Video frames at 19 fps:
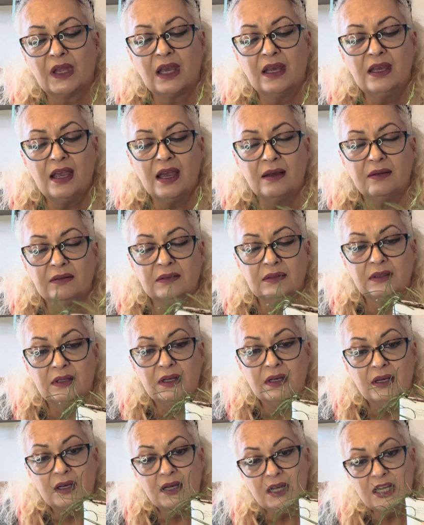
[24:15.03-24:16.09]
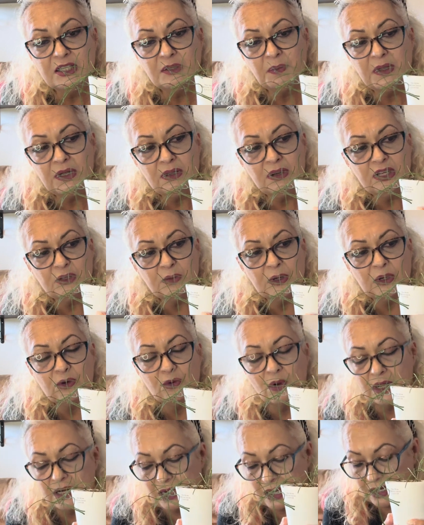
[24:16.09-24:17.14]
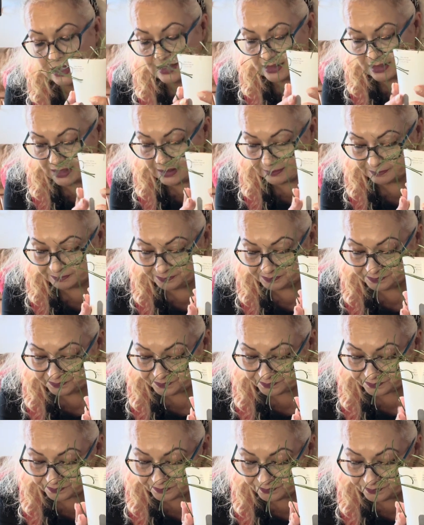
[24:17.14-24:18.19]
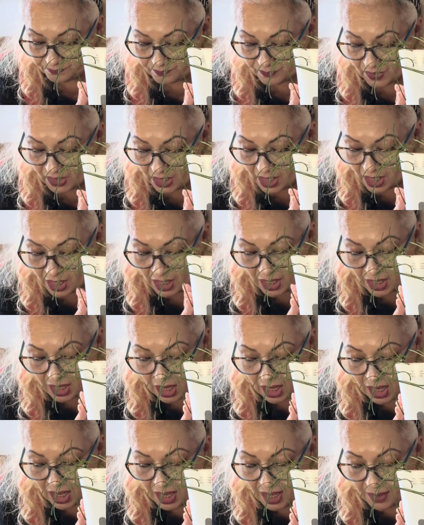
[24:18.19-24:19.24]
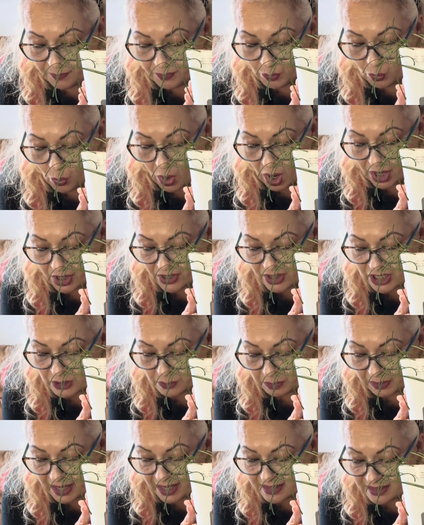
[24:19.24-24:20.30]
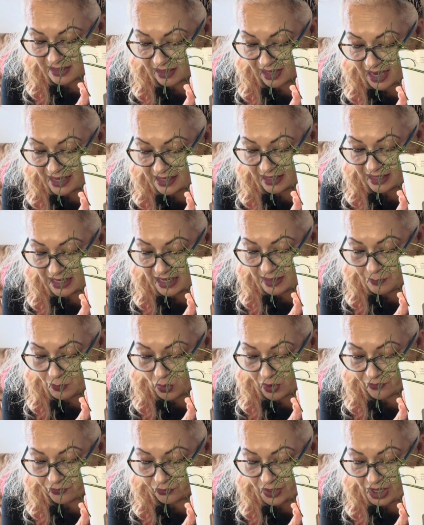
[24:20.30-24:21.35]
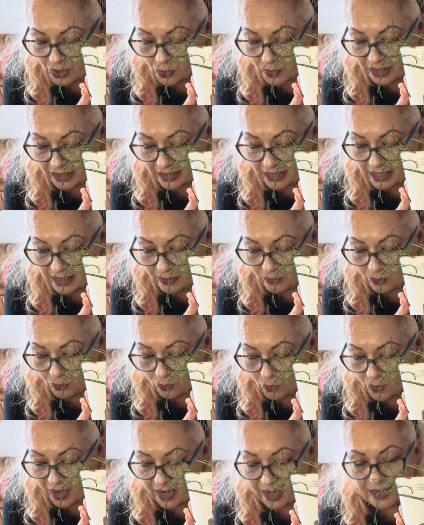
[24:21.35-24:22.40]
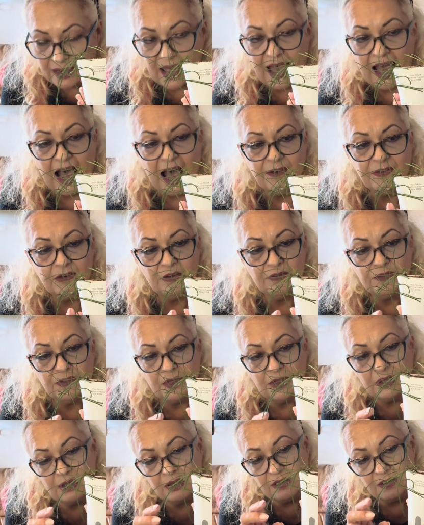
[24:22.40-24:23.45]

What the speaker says: yeah, it's been growing nicely. Water this plant slightly more frequently when half of the